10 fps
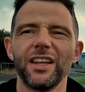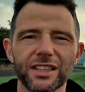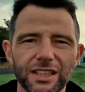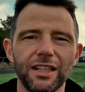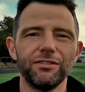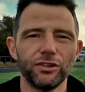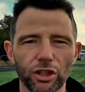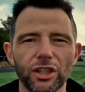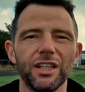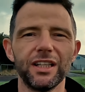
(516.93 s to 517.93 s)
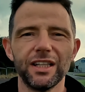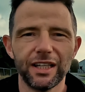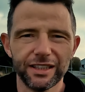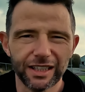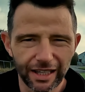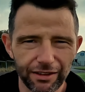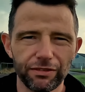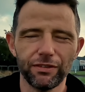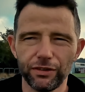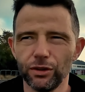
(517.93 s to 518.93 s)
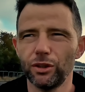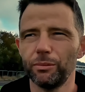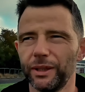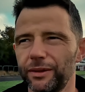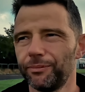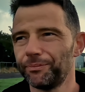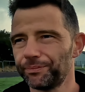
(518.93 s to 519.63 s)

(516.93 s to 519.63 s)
things that I've done in life, if you know what I mean,